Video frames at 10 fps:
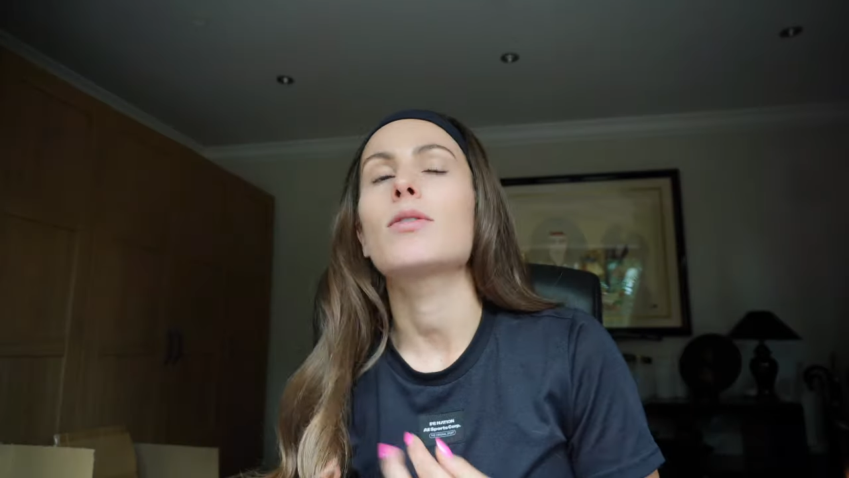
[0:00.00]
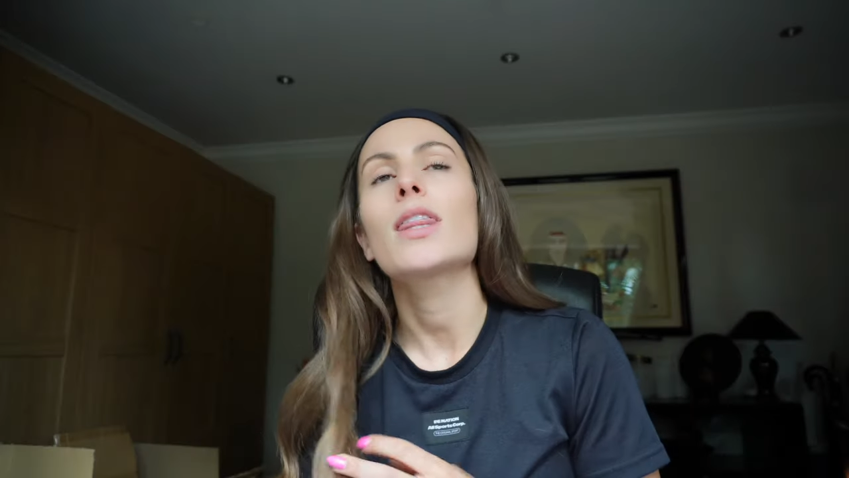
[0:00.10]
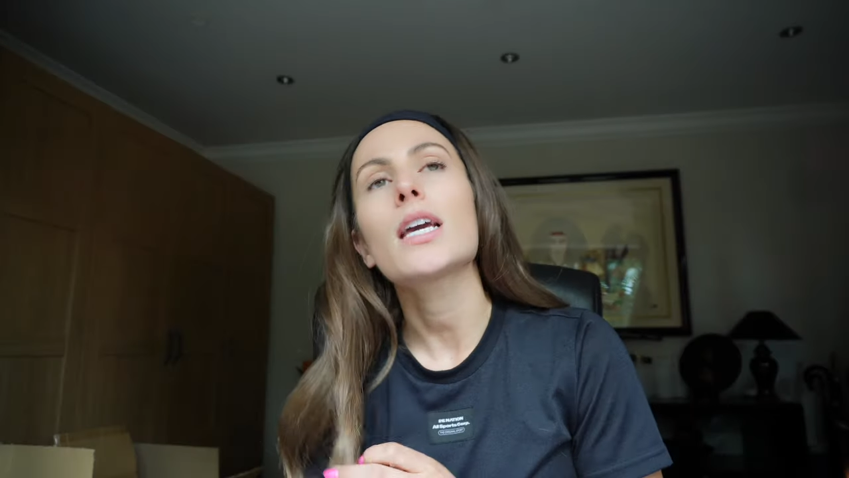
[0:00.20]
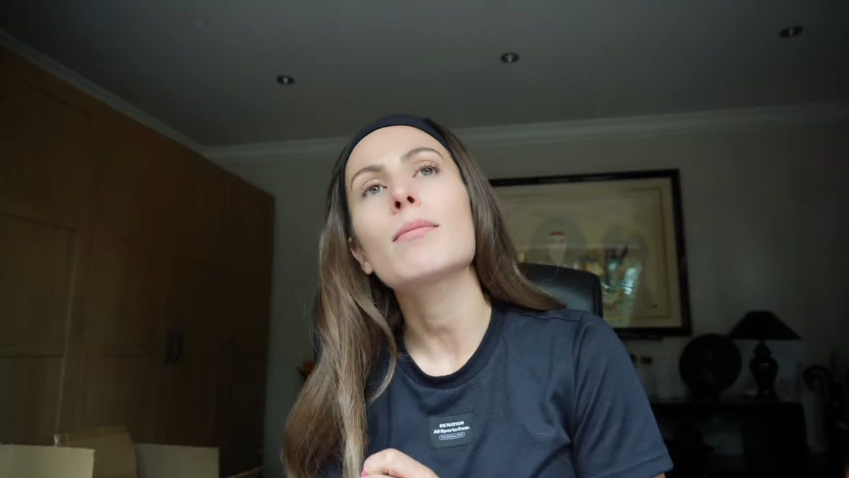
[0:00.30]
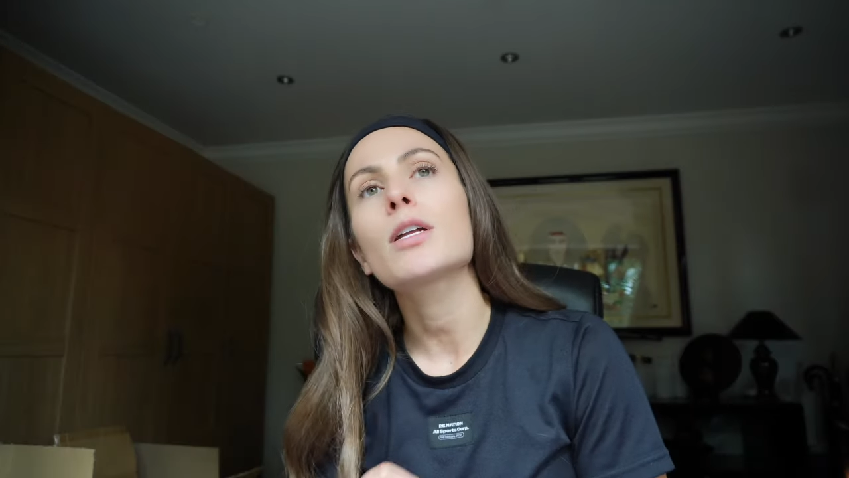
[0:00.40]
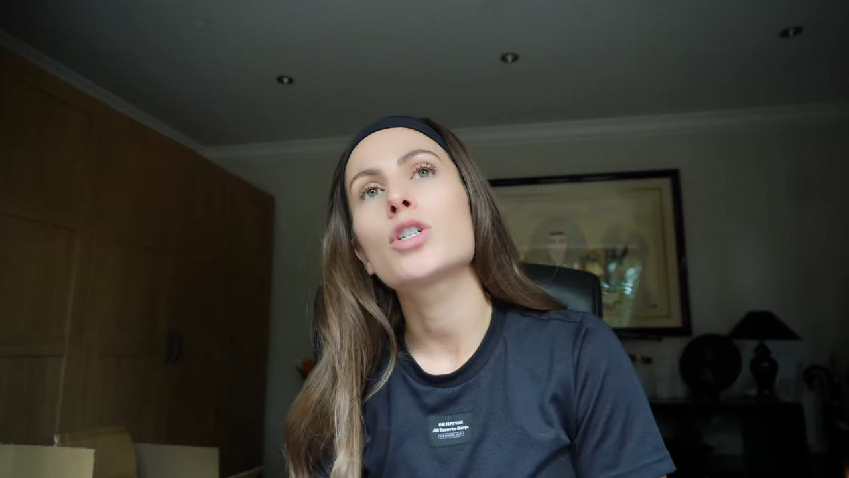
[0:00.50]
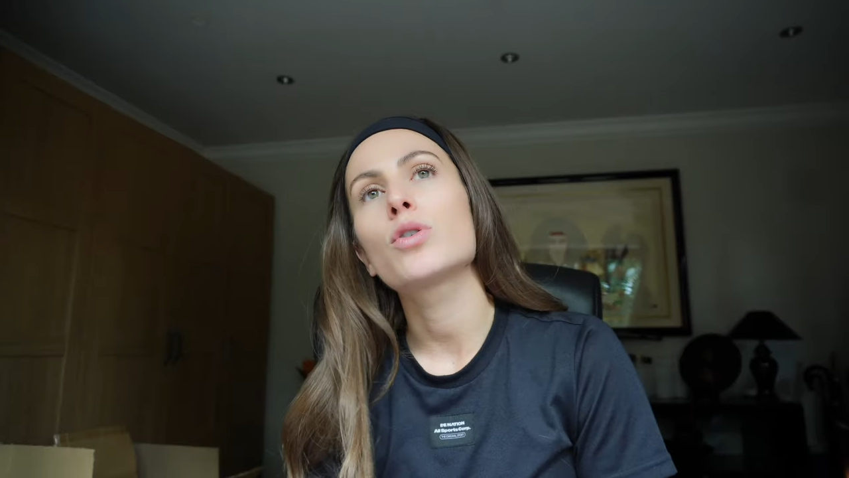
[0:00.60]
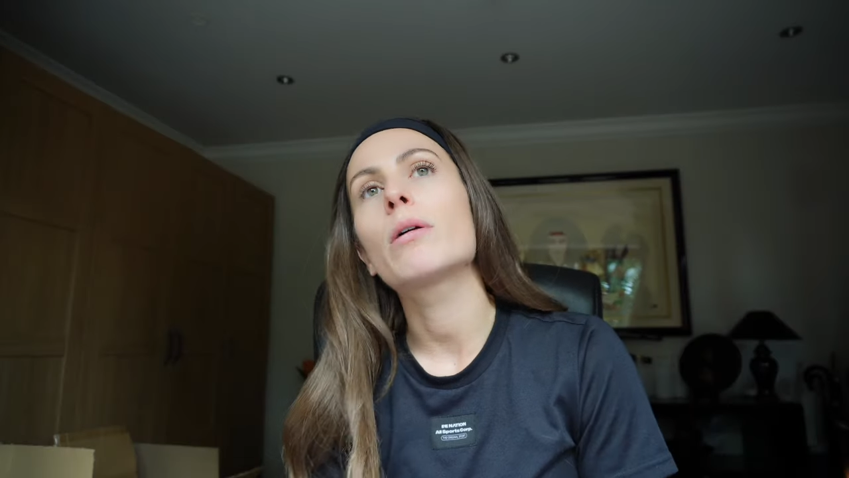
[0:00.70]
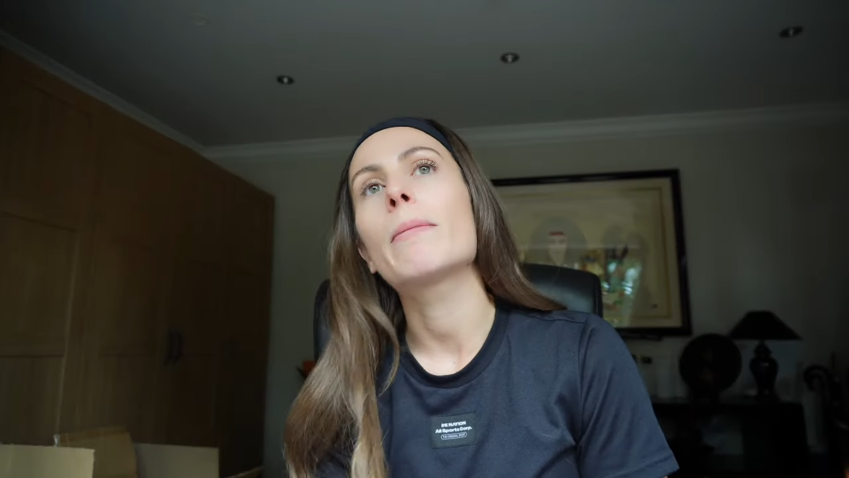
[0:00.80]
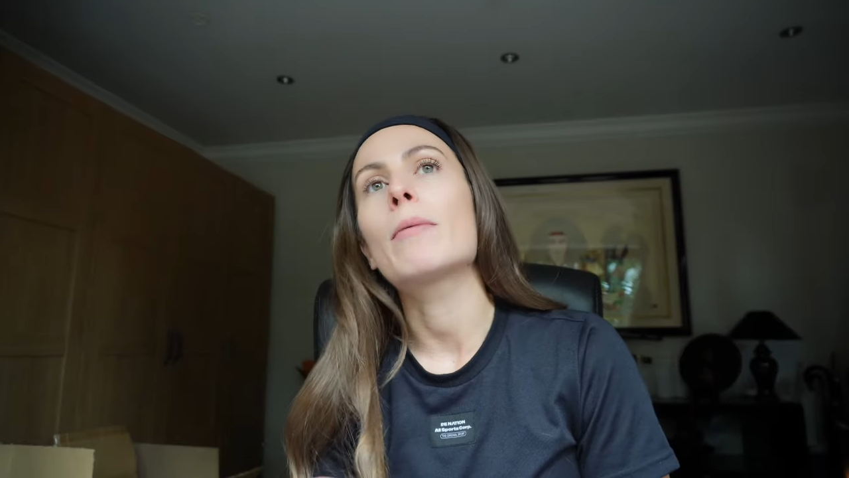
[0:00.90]
So I think I'm going to
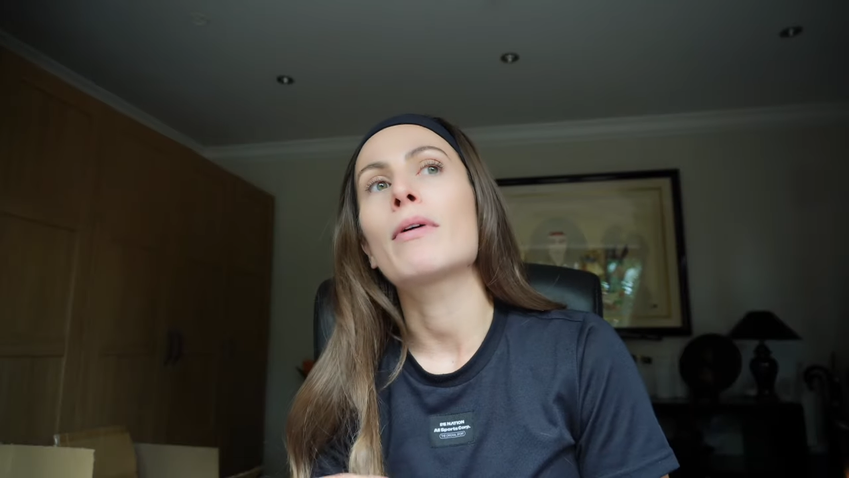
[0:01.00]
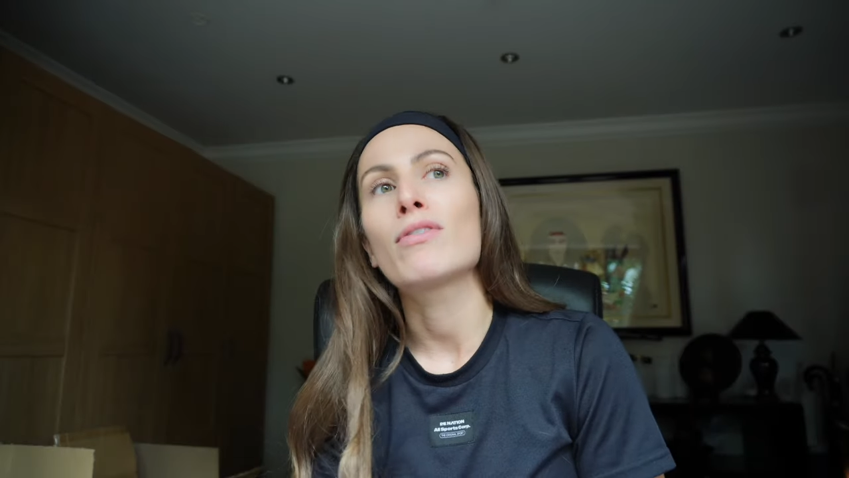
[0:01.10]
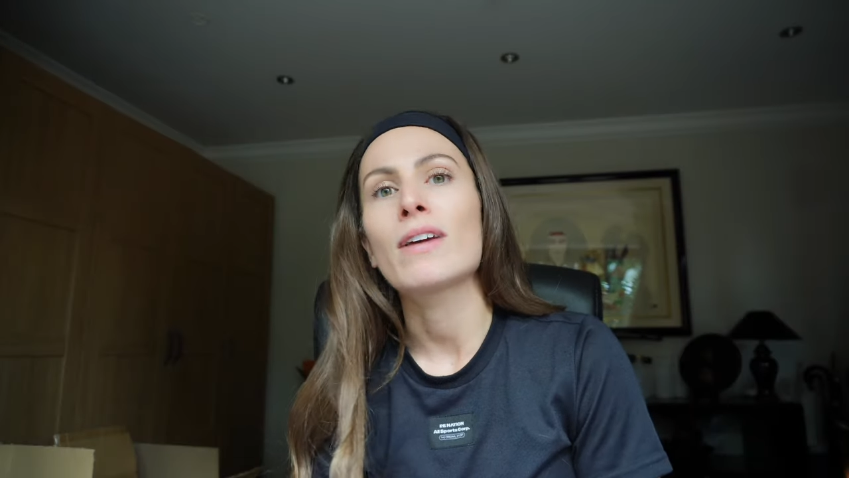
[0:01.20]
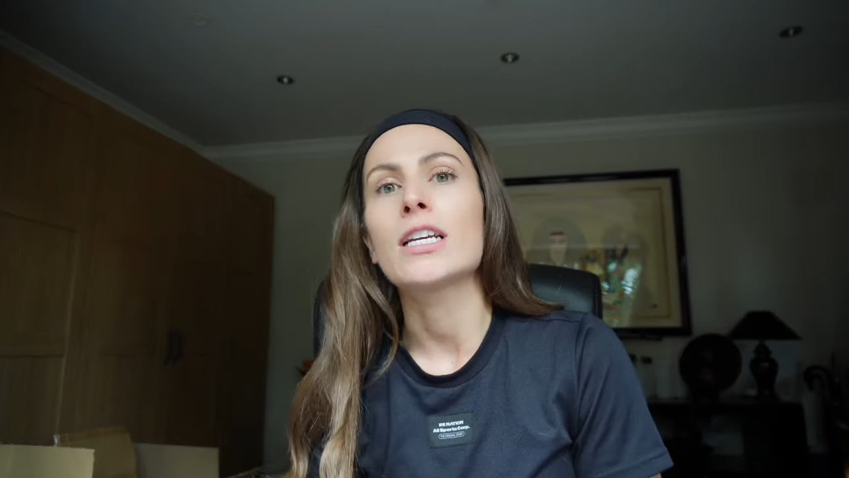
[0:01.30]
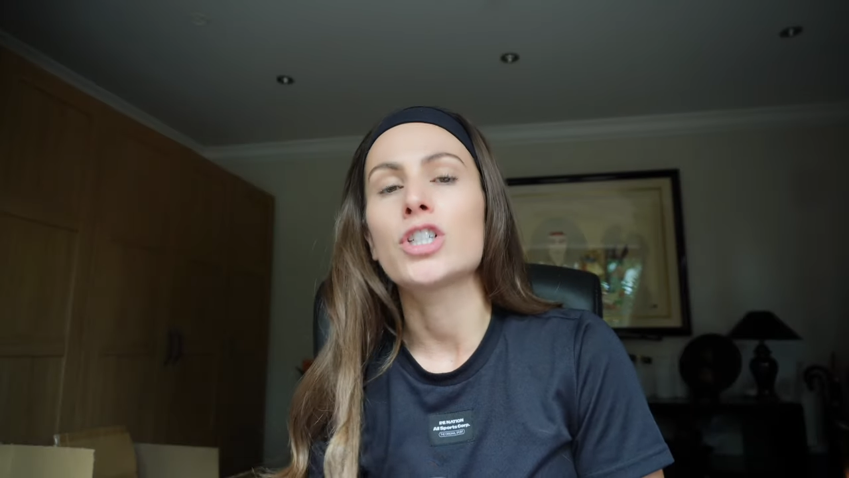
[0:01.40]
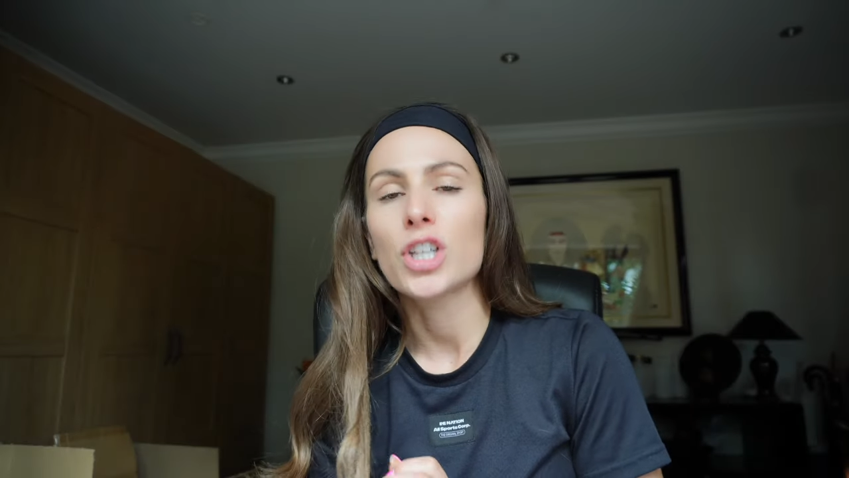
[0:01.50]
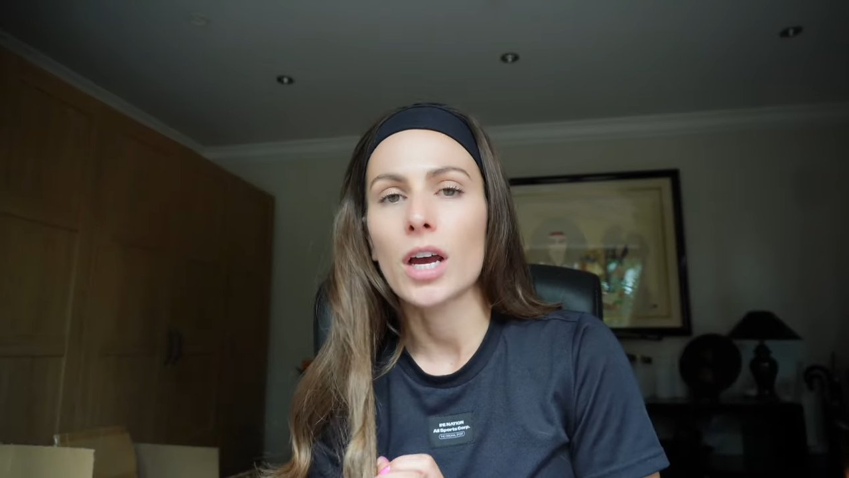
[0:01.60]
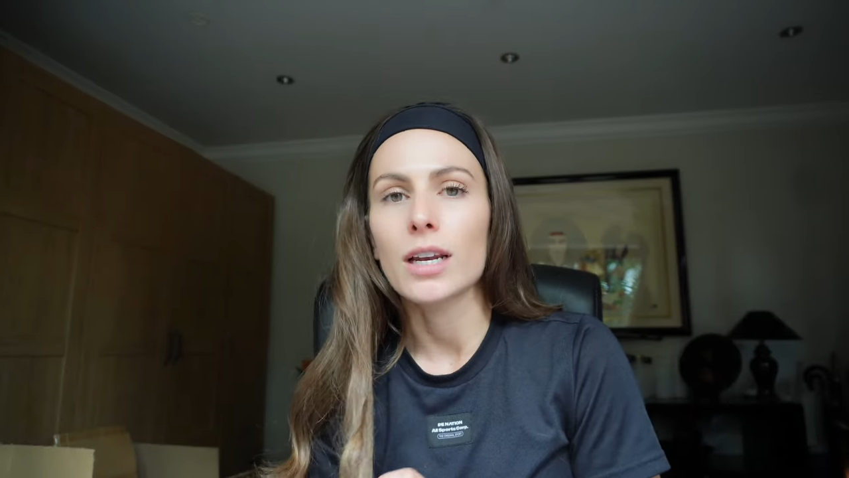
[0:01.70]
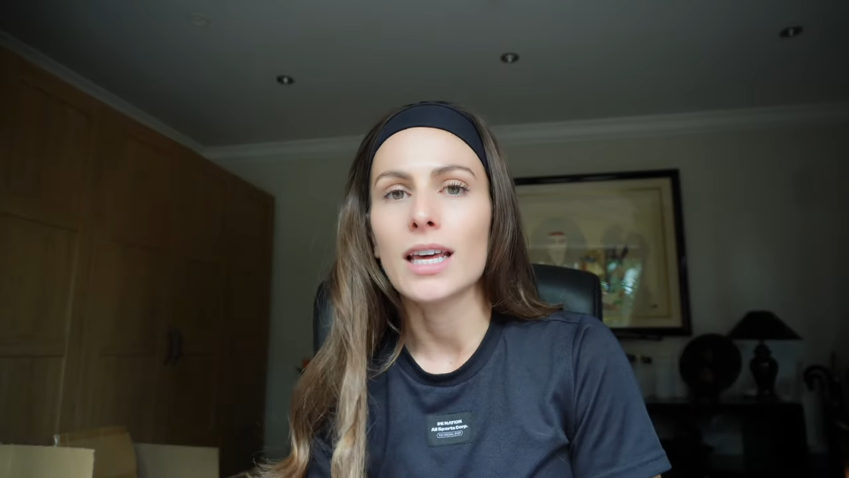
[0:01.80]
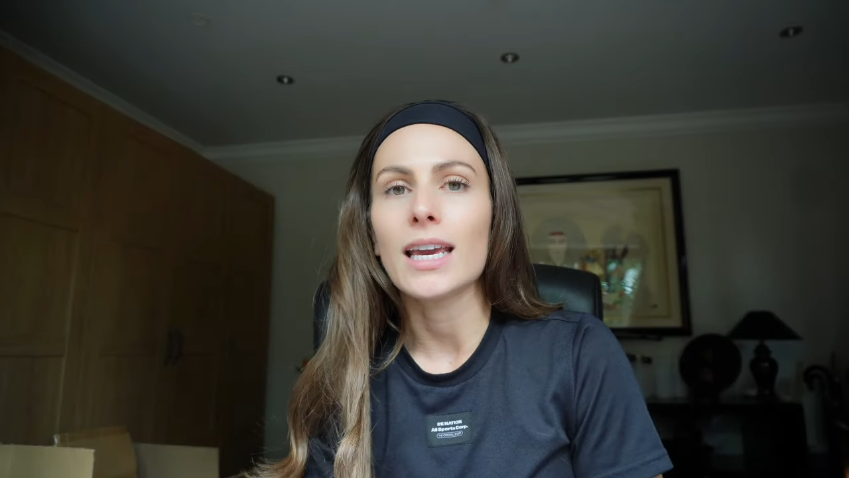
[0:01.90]
talk about my fitness
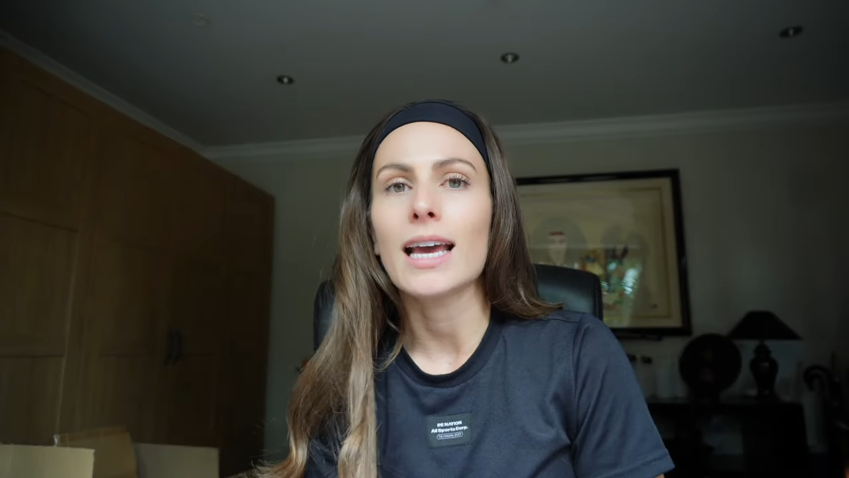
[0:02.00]
journey